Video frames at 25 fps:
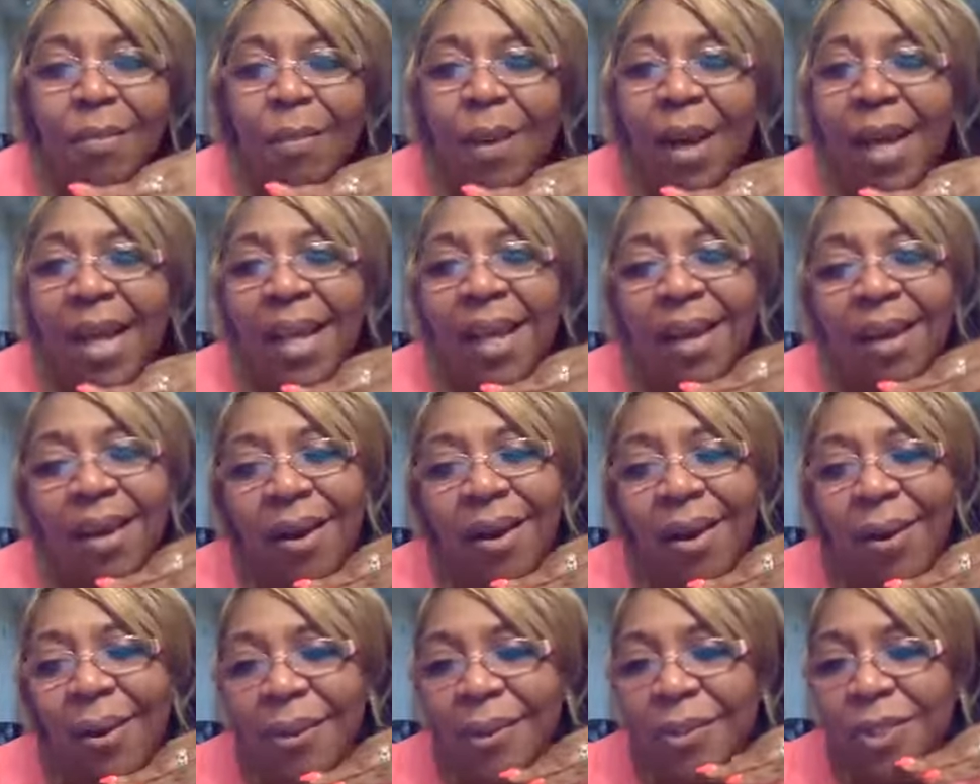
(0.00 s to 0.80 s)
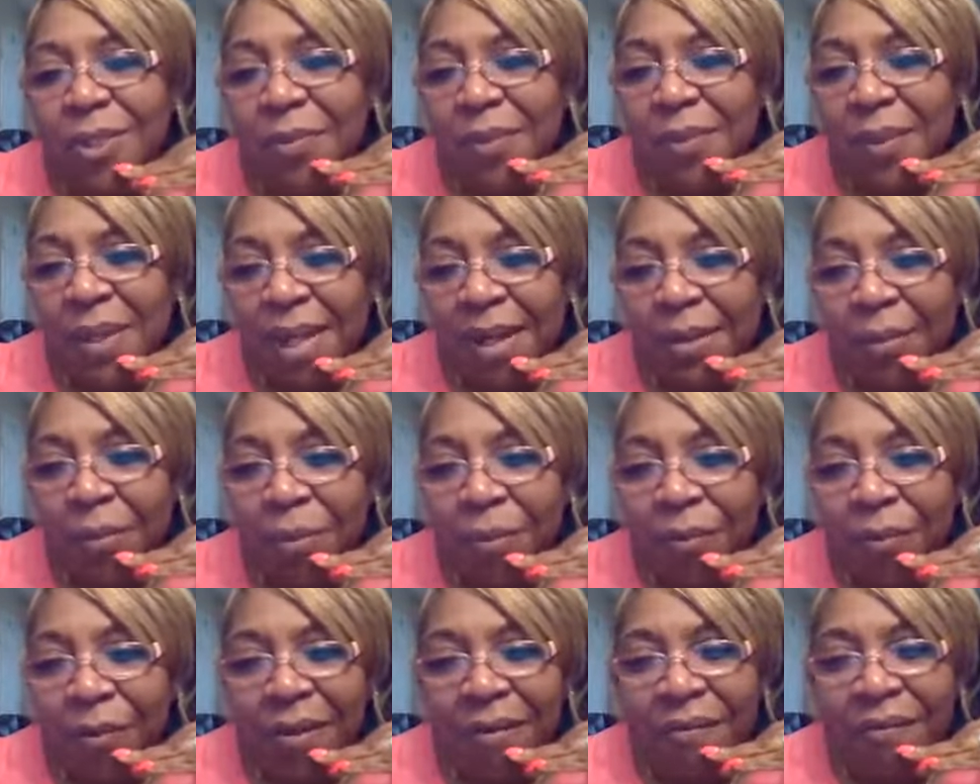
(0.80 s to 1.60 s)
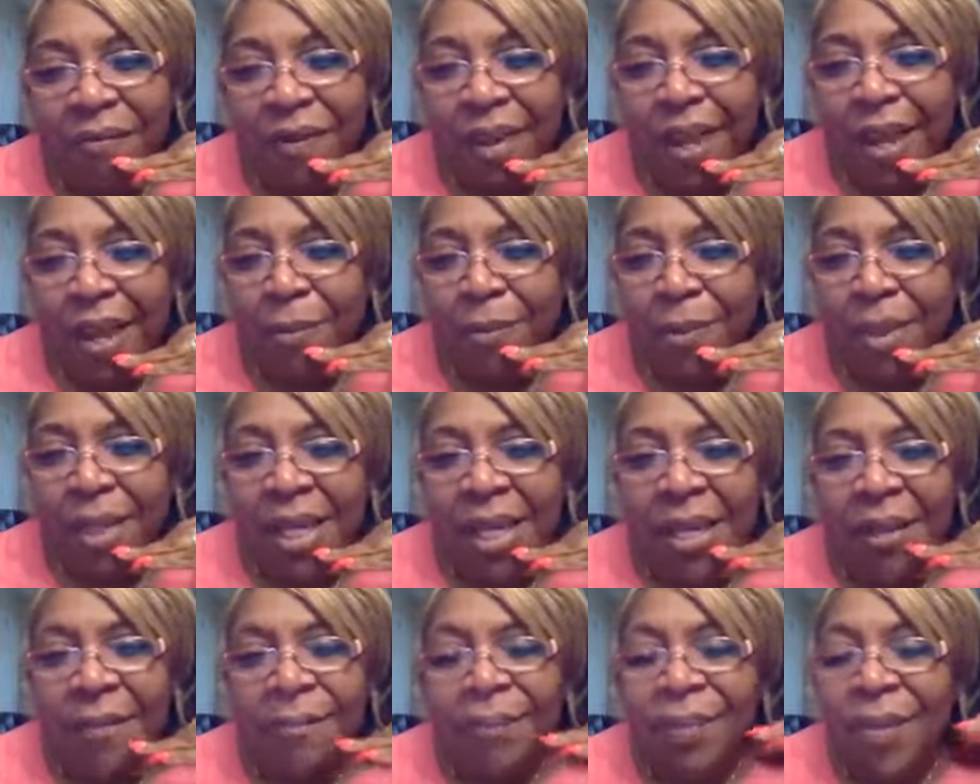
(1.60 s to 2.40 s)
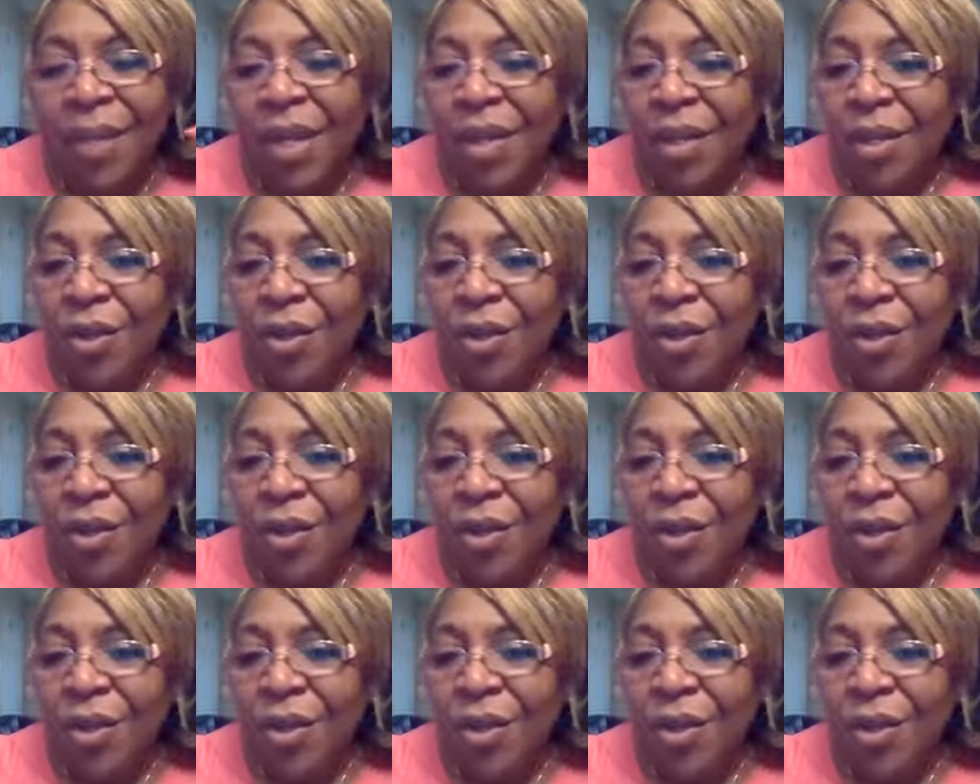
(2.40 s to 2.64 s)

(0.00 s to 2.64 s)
my encouragement and prayer family.